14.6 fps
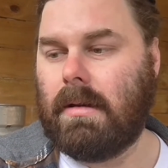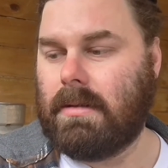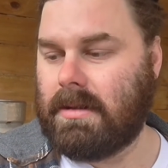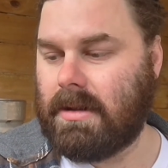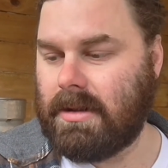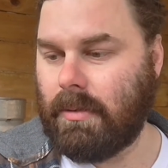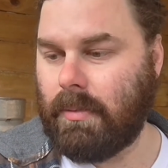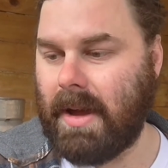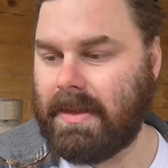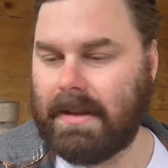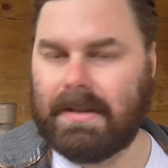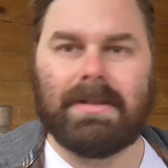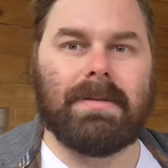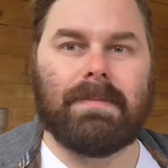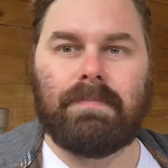It's because I read
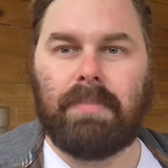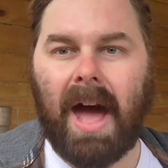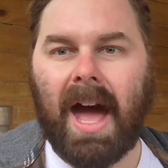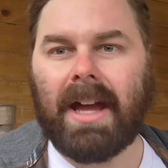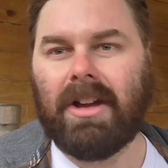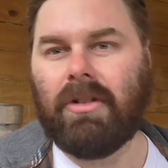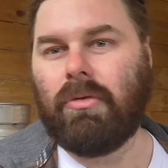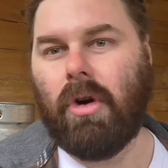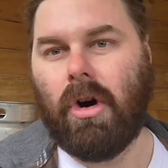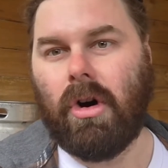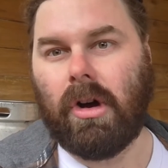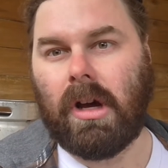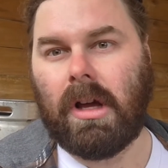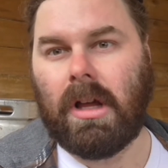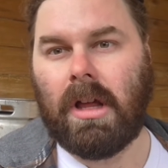the packet
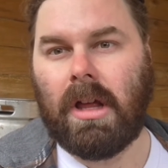wrong.